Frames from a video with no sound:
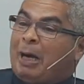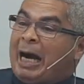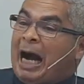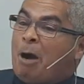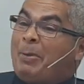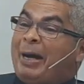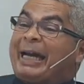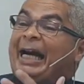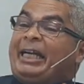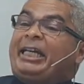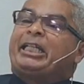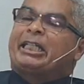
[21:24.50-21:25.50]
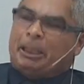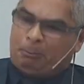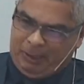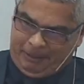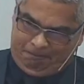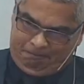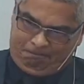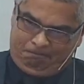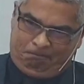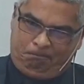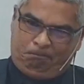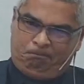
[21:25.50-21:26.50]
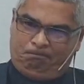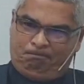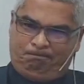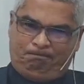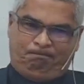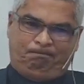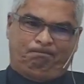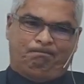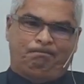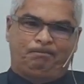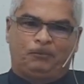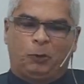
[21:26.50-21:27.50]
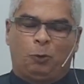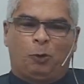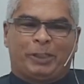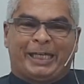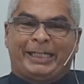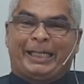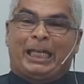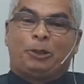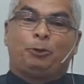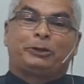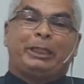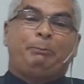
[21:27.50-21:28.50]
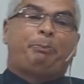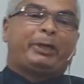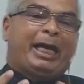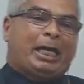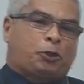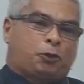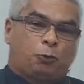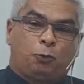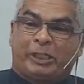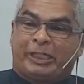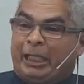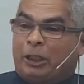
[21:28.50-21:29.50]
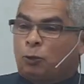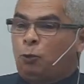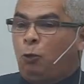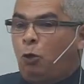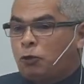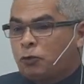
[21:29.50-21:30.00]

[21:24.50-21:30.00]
The redemption of a soul is extremely costly, so it has no price.